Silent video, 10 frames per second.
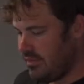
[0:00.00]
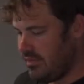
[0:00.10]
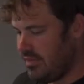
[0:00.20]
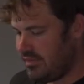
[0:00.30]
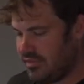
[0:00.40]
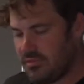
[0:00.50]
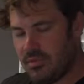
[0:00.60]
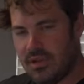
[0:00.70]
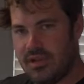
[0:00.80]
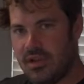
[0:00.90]
This is
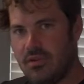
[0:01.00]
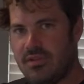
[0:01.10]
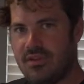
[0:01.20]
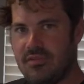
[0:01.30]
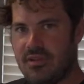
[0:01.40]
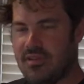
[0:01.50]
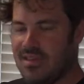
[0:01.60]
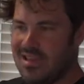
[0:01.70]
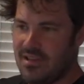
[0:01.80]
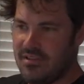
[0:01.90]
really no different
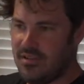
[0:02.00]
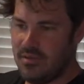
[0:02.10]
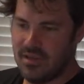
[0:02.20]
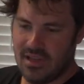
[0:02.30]
than doing